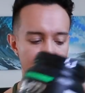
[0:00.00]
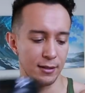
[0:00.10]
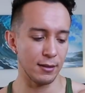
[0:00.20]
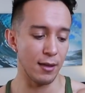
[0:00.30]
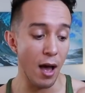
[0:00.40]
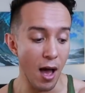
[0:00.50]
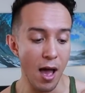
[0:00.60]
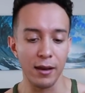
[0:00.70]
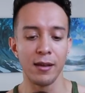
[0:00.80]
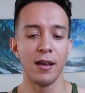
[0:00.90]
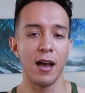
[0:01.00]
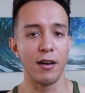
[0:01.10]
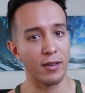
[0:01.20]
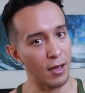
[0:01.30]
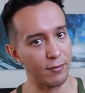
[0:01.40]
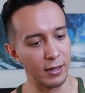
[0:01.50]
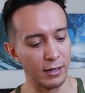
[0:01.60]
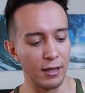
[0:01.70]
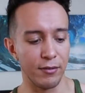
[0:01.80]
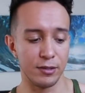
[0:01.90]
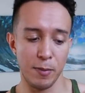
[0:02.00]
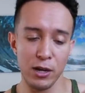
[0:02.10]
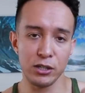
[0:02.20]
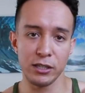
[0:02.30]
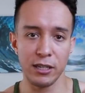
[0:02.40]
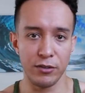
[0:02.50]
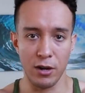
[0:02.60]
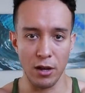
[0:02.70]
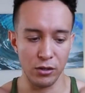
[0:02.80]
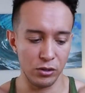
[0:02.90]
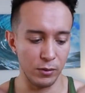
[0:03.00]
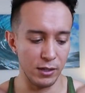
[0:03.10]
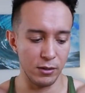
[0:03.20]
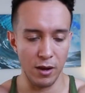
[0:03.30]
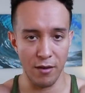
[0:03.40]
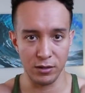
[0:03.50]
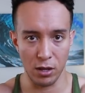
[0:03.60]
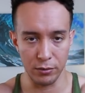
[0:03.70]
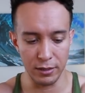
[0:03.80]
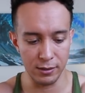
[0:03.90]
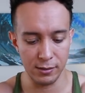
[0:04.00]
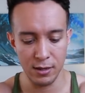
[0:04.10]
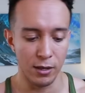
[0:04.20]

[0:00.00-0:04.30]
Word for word: That's a lot of caffeine, especially if you're not used to it, don't have tolerance.